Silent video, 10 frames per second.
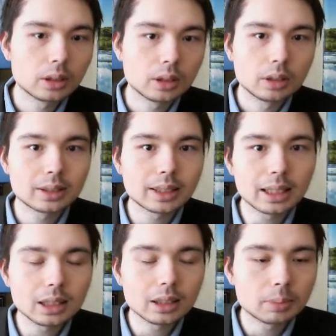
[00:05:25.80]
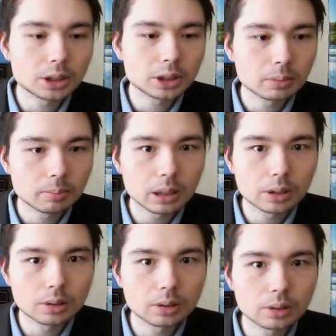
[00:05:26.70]
taking the bishop
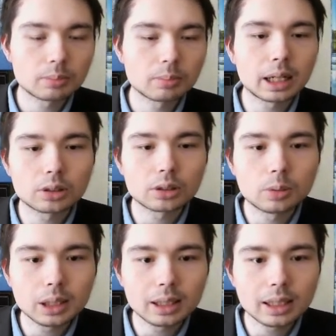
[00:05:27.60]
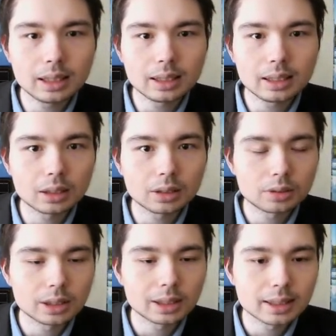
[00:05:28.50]
because black's queen is under
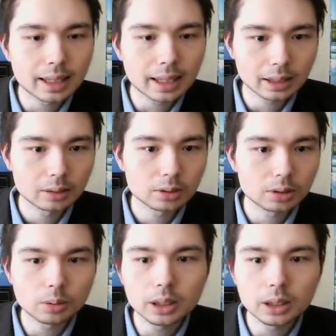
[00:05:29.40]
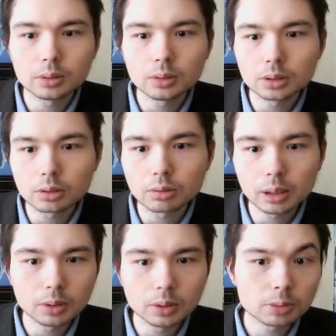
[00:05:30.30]
attack. So queen e4 is a great
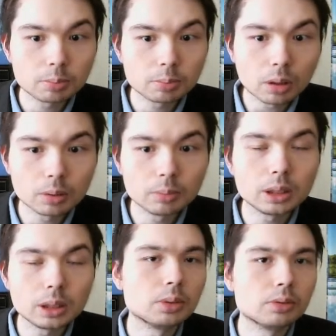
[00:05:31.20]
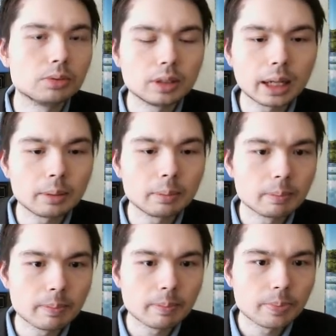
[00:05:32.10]
move. It's probably the move of the game.
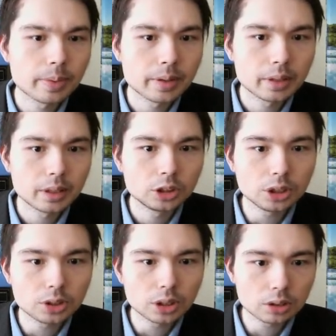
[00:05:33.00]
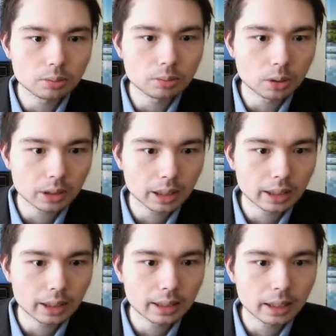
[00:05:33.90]
g6, you block it,
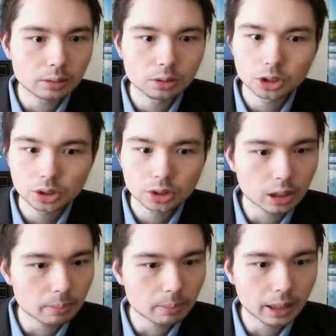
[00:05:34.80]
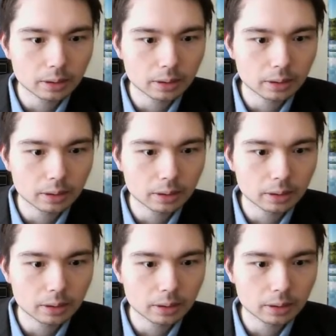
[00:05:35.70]
and now you just tuck back.